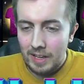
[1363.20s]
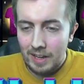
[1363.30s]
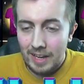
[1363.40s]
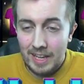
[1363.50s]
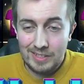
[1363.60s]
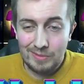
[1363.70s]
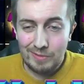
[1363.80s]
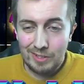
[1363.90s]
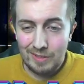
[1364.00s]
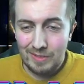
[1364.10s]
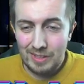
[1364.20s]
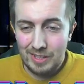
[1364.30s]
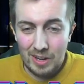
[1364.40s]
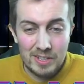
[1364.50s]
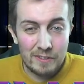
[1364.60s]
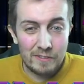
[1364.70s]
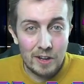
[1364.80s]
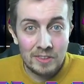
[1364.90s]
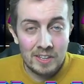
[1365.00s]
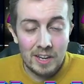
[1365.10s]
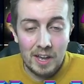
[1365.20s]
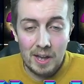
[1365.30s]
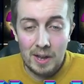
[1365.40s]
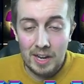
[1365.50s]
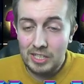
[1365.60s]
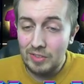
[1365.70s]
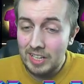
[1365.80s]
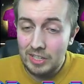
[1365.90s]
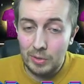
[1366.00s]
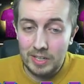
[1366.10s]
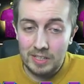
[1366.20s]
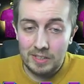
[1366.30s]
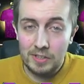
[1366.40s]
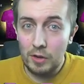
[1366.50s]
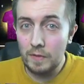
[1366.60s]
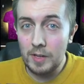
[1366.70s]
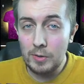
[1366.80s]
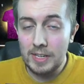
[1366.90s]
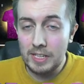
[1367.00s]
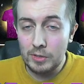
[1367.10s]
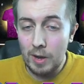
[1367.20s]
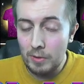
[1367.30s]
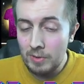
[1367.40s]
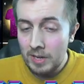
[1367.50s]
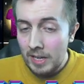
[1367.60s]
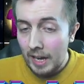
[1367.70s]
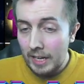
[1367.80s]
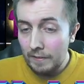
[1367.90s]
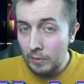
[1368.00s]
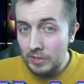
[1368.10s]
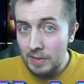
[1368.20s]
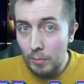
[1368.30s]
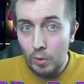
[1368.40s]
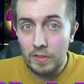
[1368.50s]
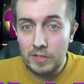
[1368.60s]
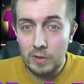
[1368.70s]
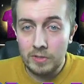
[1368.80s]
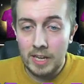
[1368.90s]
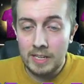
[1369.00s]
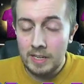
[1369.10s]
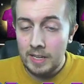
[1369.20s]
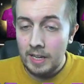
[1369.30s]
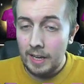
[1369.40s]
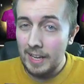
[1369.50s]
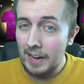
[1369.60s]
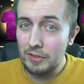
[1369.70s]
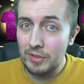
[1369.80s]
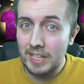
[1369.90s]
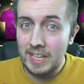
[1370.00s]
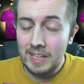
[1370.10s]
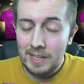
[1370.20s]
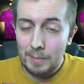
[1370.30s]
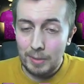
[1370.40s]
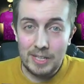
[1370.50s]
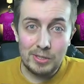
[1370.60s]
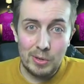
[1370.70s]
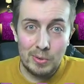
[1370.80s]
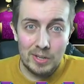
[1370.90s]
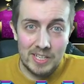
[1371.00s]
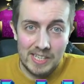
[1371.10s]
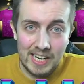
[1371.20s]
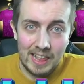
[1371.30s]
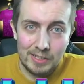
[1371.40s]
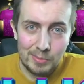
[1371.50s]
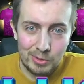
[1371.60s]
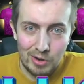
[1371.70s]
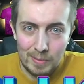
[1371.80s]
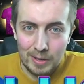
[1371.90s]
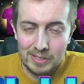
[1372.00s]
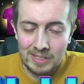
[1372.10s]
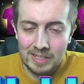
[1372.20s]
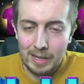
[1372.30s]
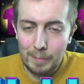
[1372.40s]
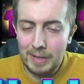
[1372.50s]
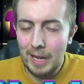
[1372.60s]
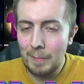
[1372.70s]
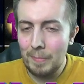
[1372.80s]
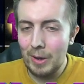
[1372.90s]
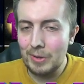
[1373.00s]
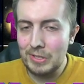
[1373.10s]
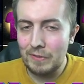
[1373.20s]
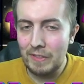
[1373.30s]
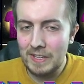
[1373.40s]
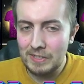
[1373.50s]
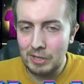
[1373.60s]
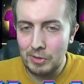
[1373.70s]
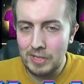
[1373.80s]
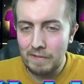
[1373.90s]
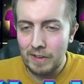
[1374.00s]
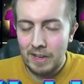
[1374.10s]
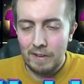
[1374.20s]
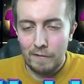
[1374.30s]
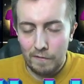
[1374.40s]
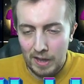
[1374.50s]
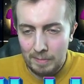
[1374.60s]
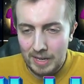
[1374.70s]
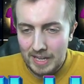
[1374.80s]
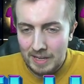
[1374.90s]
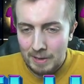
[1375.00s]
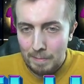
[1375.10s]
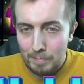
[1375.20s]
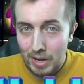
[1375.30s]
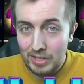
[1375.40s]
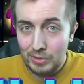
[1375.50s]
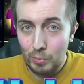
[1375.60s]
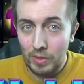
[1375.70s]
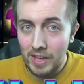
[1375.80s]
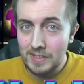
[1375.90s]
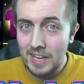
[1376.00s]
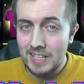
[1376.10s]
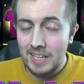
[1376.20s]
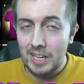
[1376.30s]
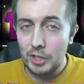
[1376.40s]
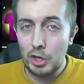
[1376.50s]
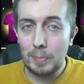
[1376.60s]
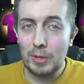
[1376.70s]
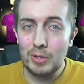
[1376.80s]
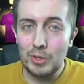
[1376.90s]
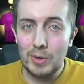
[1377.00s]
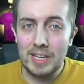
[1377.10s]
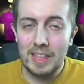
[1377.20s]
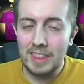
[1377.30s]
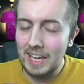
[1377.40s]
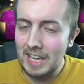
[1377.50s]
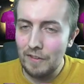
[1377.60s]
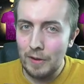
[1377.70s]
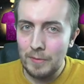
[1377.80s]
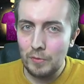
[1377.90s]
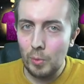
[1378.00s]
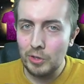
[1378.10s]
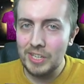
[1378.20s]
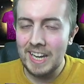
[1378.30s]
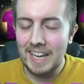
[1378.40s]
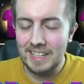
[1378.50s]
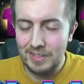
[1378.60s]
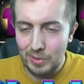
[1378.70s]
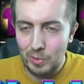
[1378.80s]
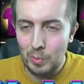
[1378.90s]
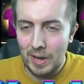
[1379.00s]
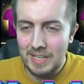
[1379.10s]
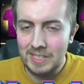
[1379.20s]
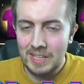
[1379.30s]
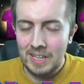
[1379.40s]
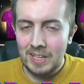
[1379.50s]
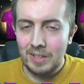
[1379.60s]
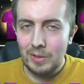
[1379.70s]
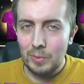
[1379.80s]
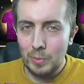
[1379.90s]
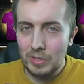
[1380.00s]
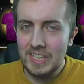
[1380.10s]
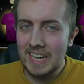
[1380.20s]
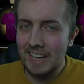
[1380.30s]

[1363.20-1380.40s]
is kind of fun, uh, I actually really enjoyed, so hopefully you did as well. And if you want to see more of this content, and you haven't already, please do consider that subscribe button and become part of the exclusive family. But with that said, I do hope you enjoyed, thank you very much for watching, and as always, we'll see you next